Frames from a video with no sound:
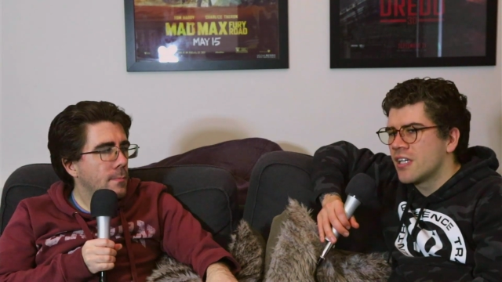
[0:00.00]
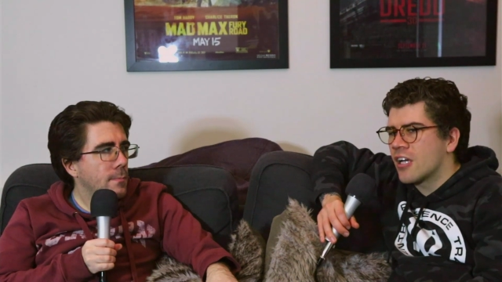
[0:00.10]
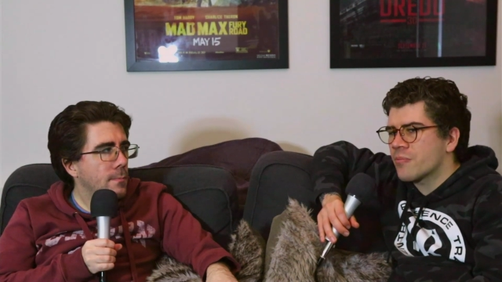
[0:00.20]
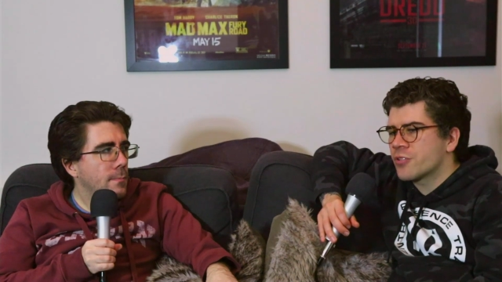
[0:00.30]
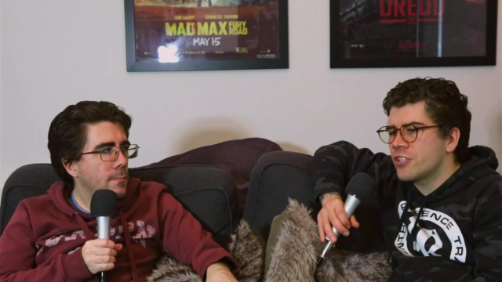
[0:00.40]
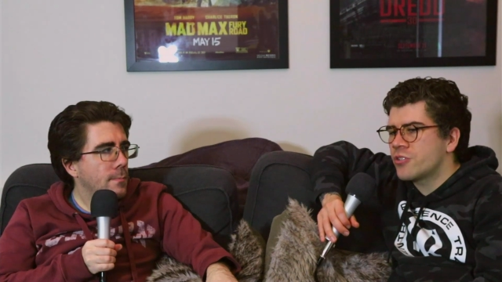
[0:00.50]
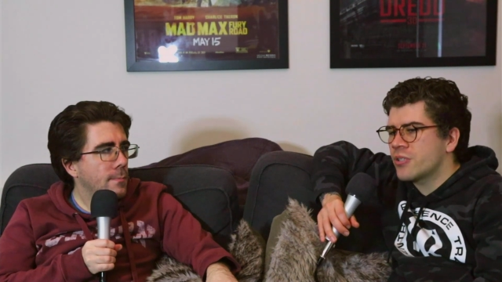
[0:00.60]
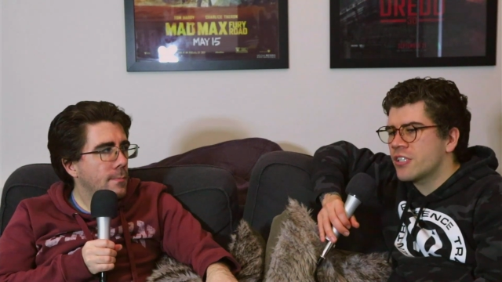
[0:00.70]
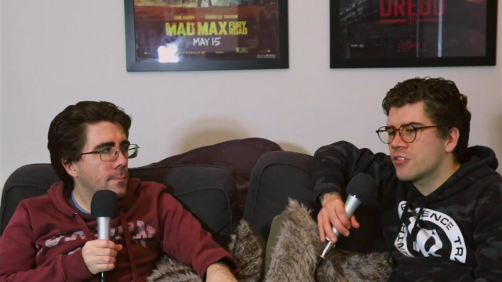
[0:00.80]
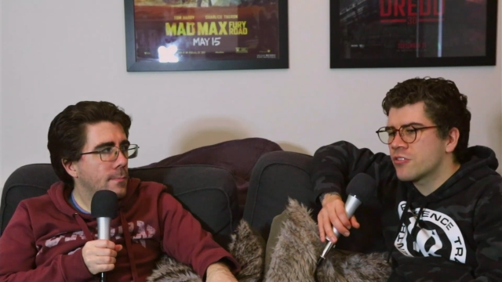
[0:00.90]
Speaker 1: I'm pretty sure he
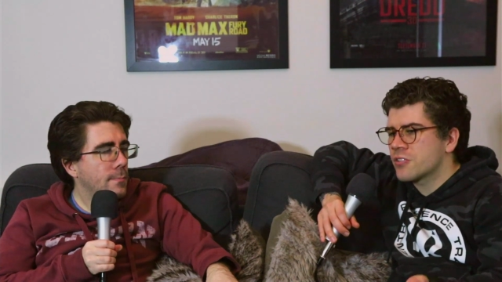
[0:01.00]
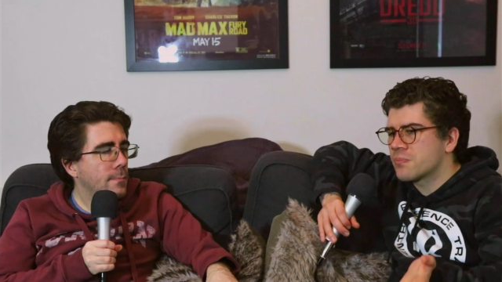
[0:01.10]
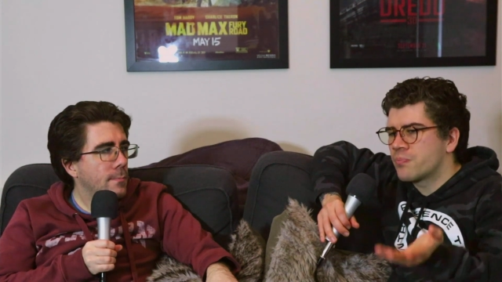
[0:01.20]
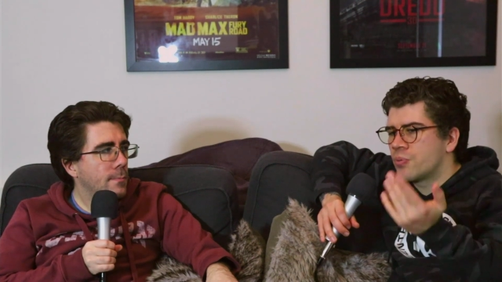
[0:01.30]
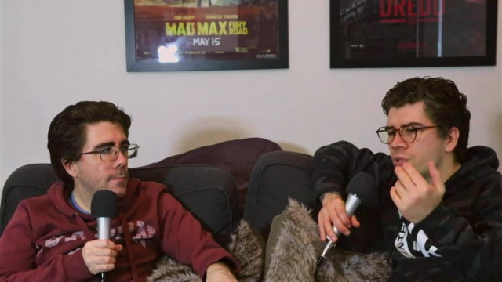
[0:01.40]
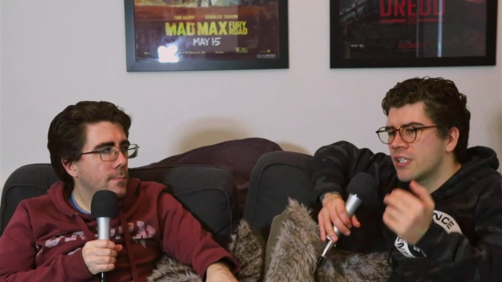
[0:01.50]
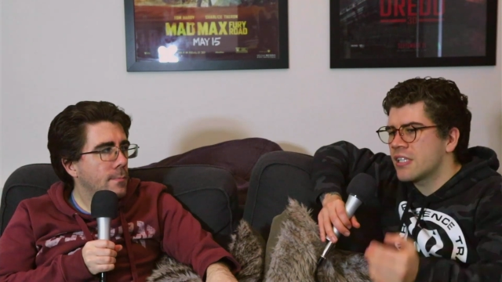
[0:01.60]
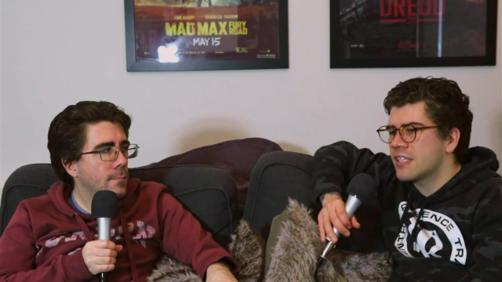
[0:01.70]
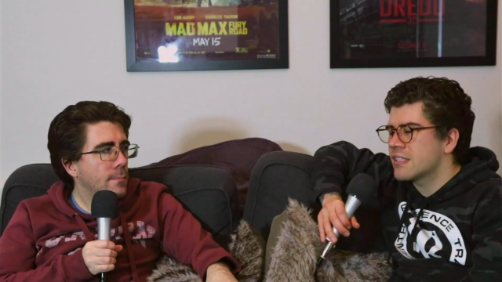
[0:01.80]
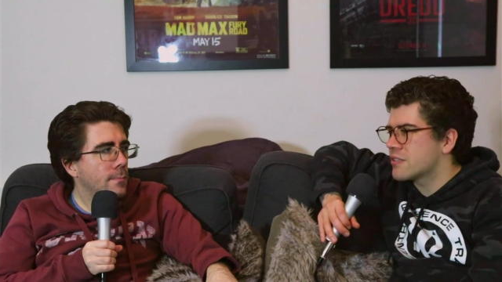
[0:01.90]
could have just put it
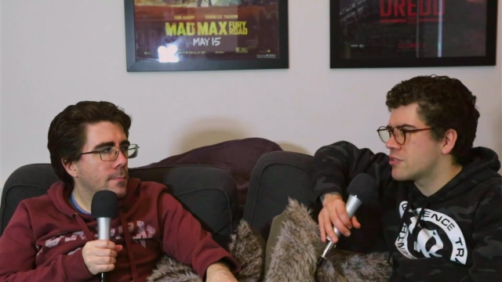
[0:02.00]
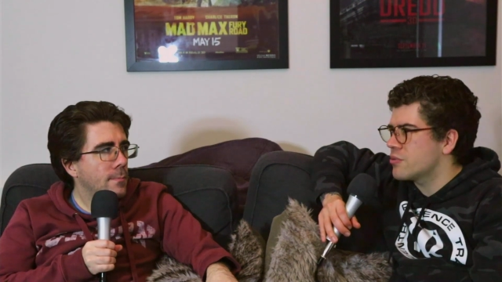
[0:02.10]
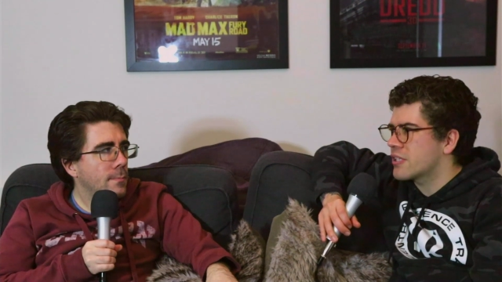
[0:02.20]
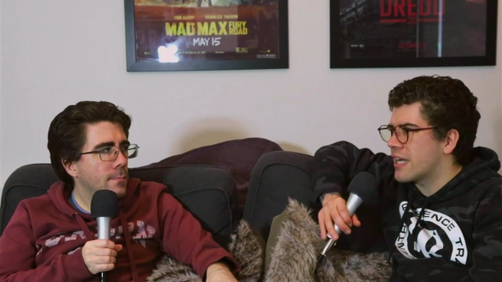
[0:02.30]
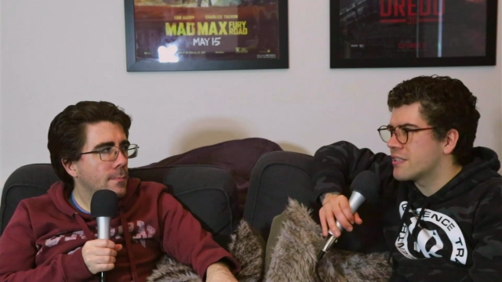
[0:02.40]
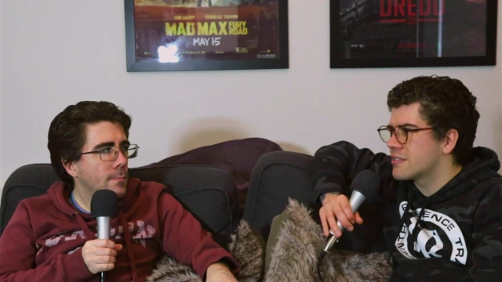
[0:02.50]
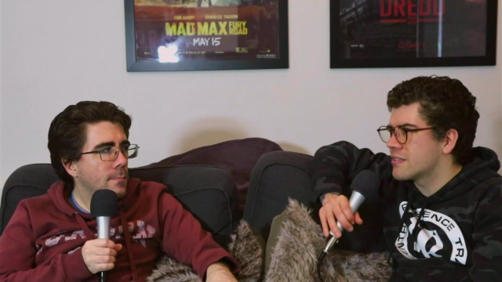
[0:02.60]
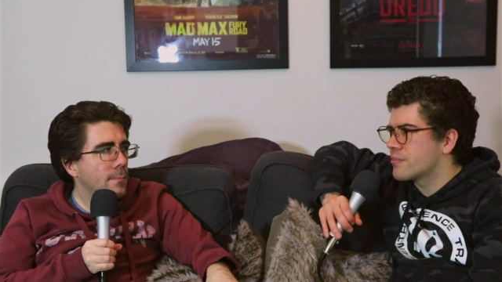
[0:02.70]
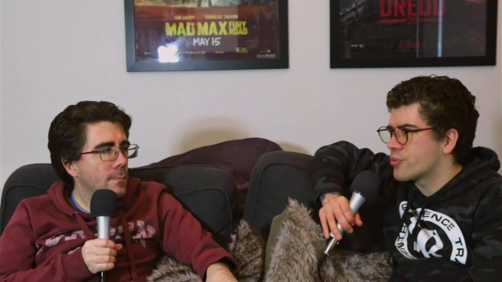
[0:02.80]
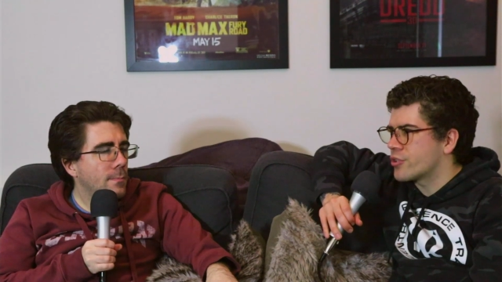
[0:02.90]
in a suitcase
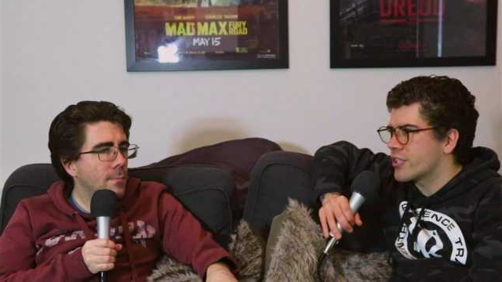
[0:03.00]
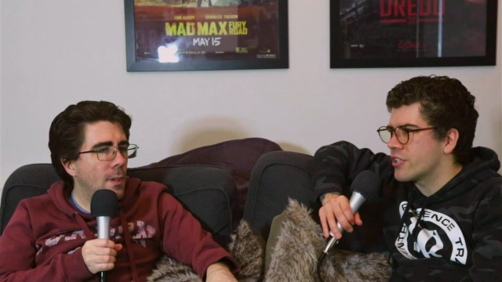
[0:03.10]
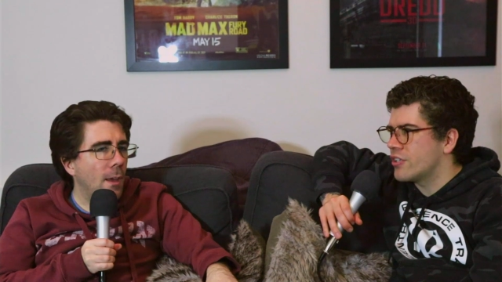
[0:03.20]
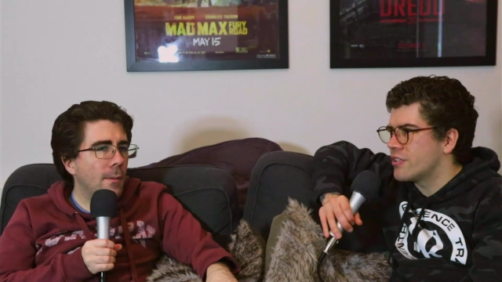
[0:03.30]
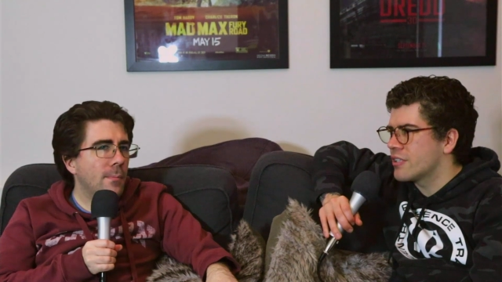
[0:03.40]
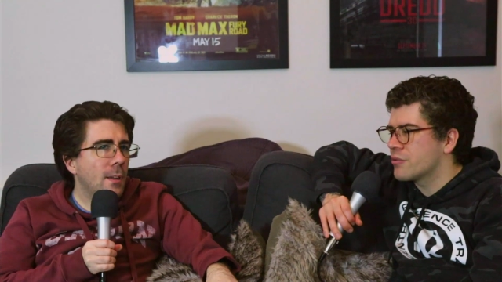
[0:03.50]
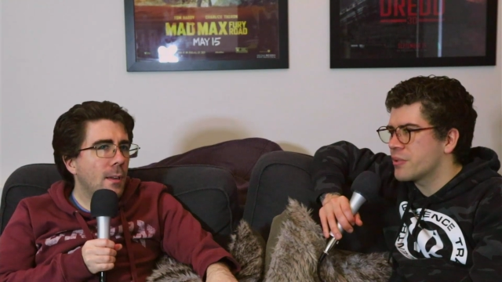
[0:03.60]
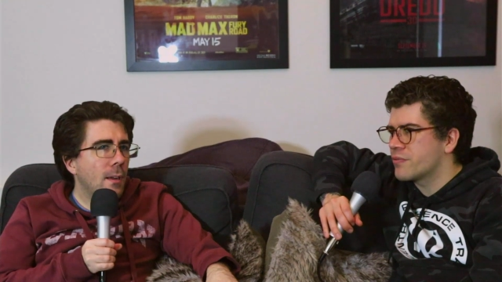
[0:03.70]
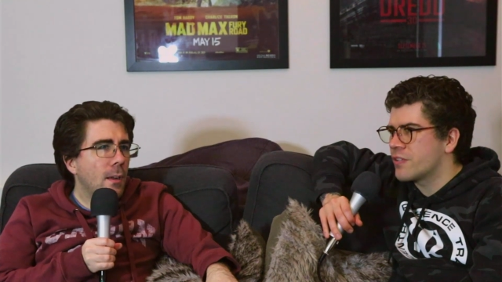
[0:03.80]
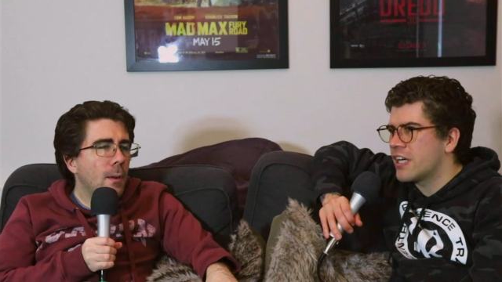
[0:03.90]
and brought it yeah. on. It would have been
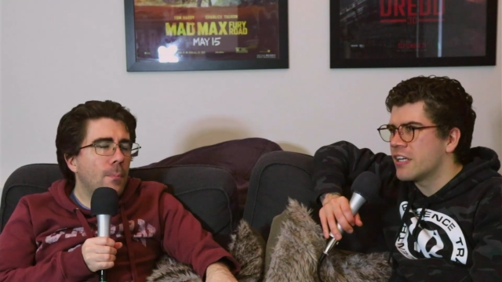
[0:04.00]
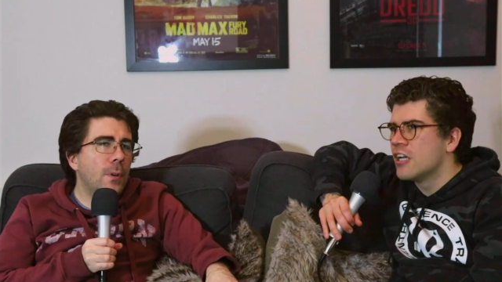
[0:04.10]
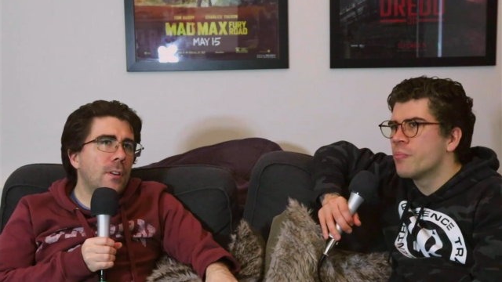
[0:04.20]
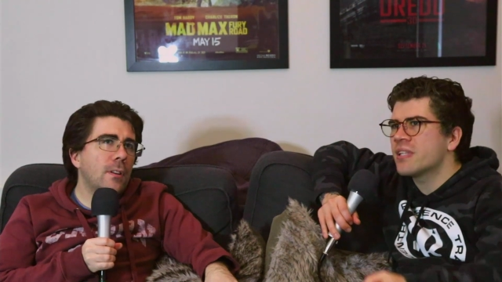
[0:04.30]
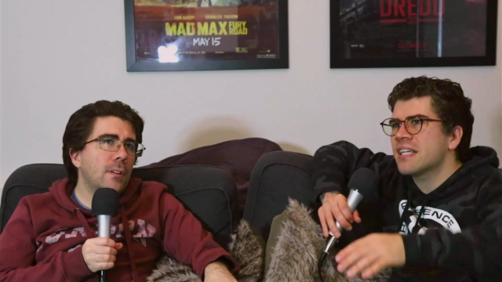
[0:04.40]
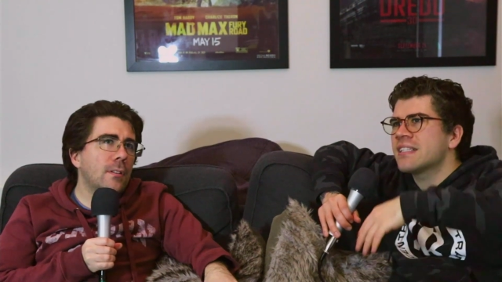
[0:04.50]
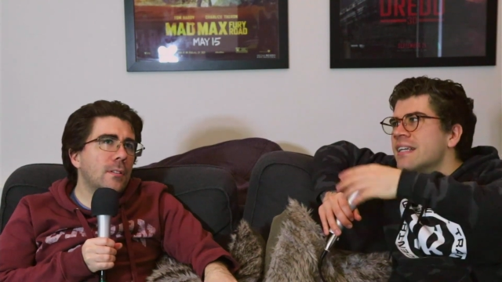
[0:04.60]
fine. But, but they need